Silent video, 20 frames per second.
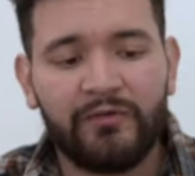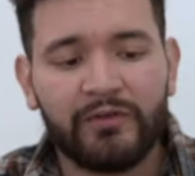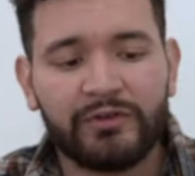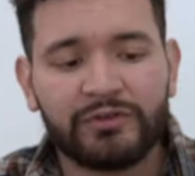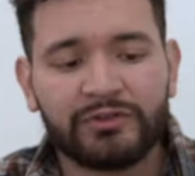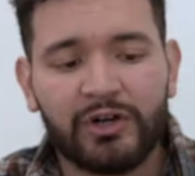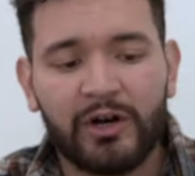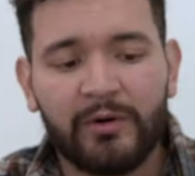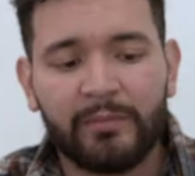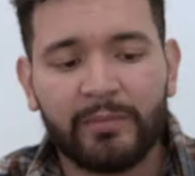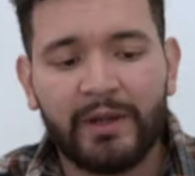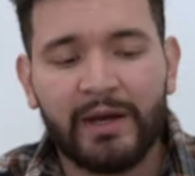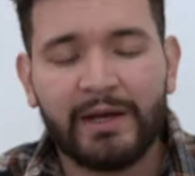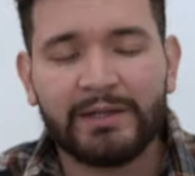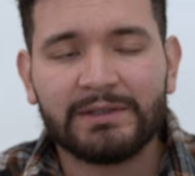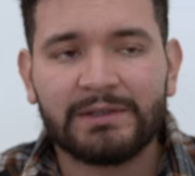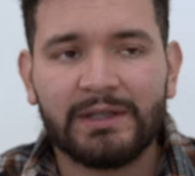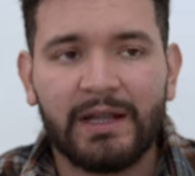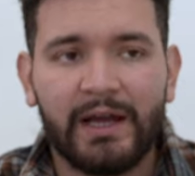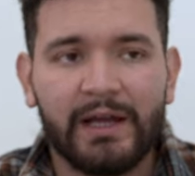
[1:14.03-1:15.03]
for sharp
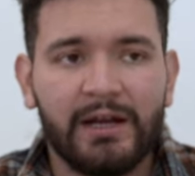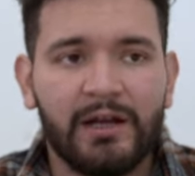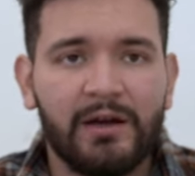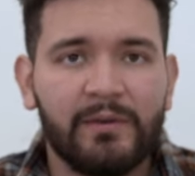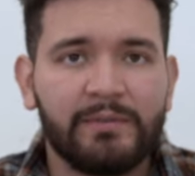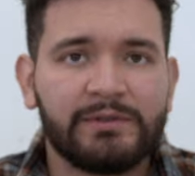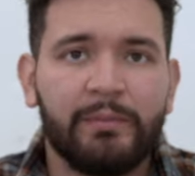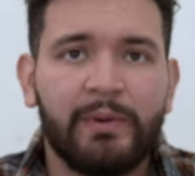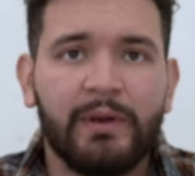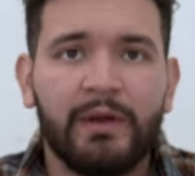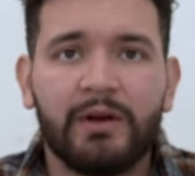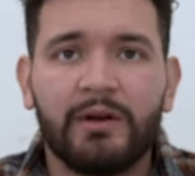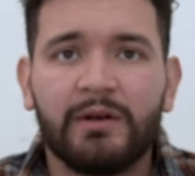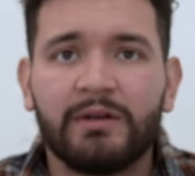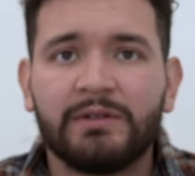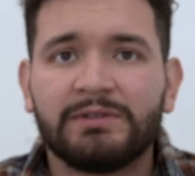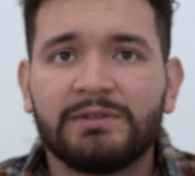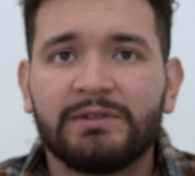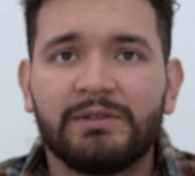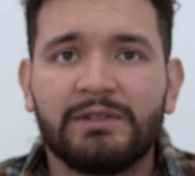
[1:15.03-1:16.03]
lines, lineups,
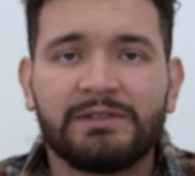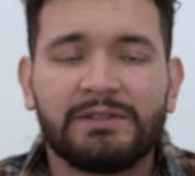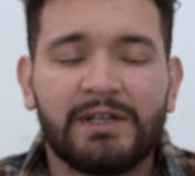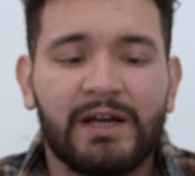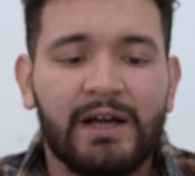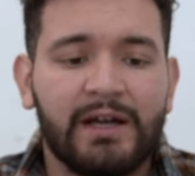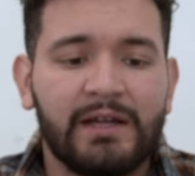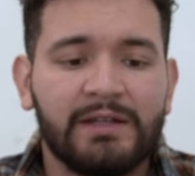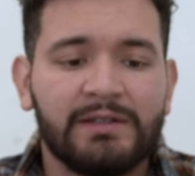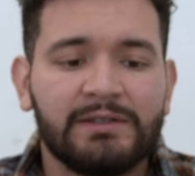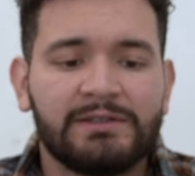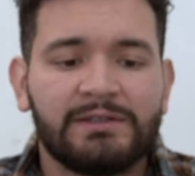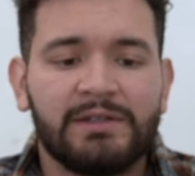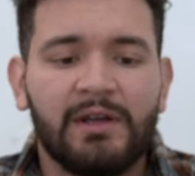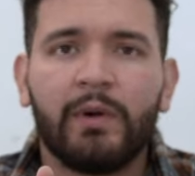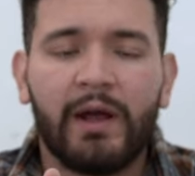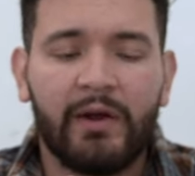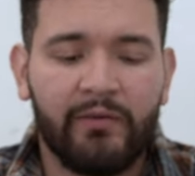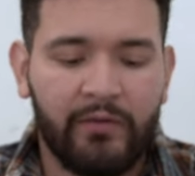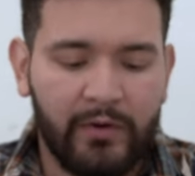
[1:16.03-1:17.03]
beards, designs,
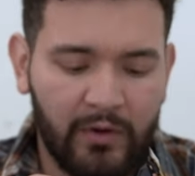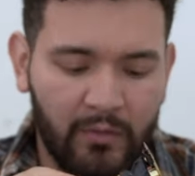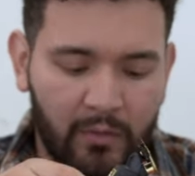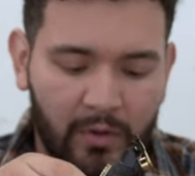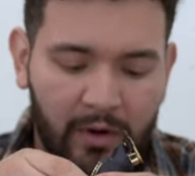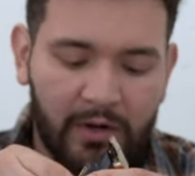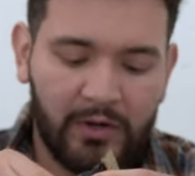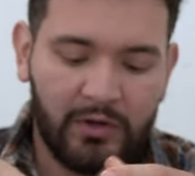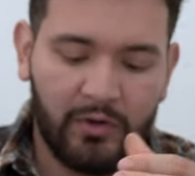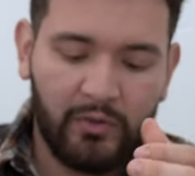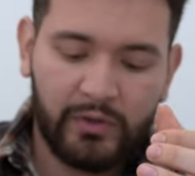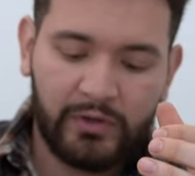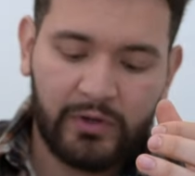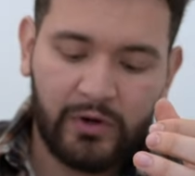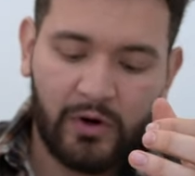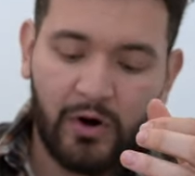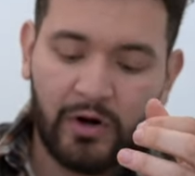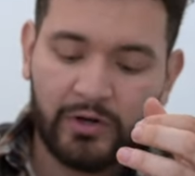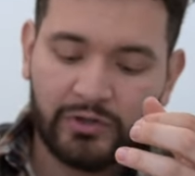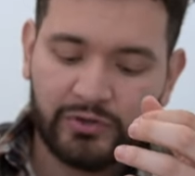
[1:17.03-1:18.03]
whatever you want to do with
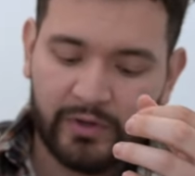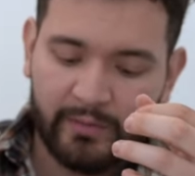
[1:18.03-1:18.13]
your hard